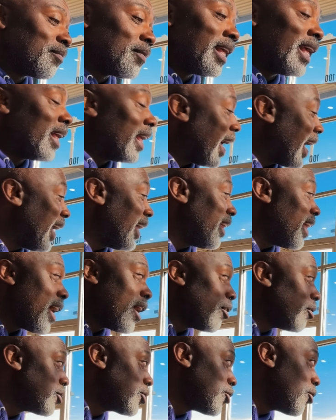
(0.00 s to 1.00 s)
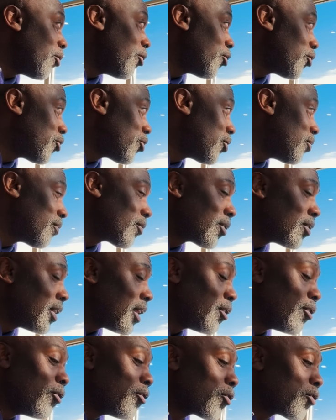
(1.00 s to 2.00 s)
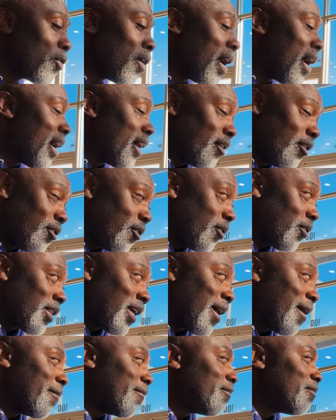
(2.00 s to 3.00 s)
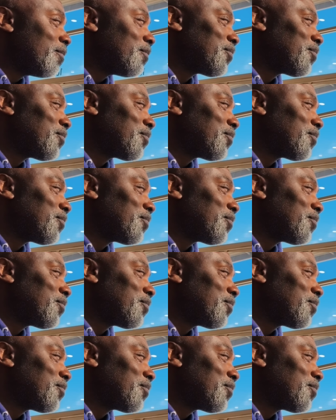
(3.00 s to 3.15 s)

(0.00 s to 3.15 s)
The 8-year-olds don't cry, you know that?